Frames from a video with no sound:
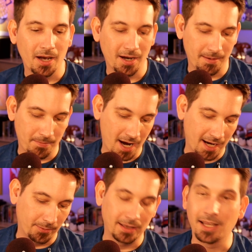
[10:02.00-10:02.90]

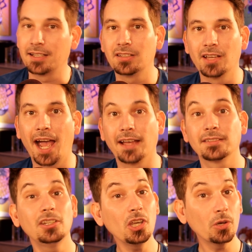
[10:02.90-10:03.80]
I would like to
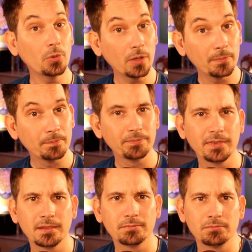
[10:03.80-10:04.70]
ask you,
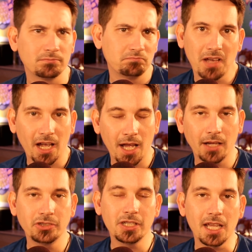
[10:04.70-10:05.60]

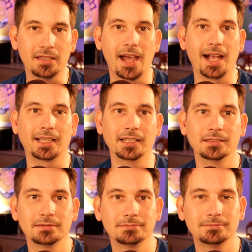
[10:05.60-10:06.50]
how'd you get into hacking,
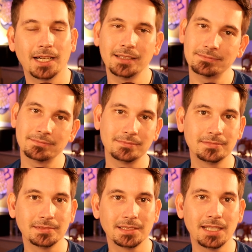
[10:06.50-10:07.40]
right?
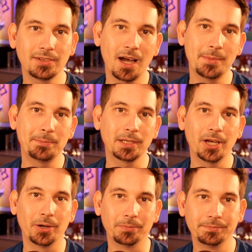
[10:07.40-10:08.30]
Leave a comment
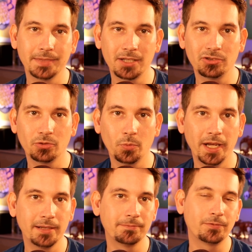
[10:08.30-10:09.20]
below. Enter to
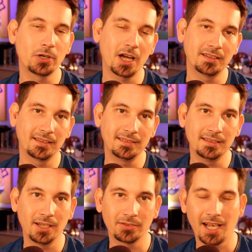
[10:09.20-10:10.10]
win. Full contest
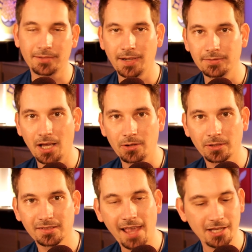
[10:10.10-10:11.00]
details,
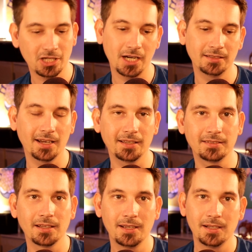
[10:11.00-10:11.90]

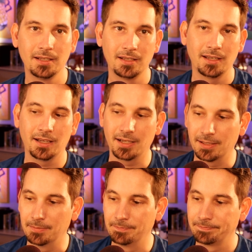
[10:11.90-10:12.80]
hak5.org/contest.
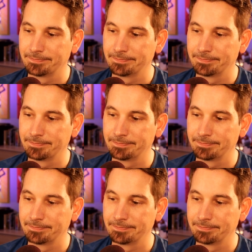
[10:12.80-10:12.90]
I'm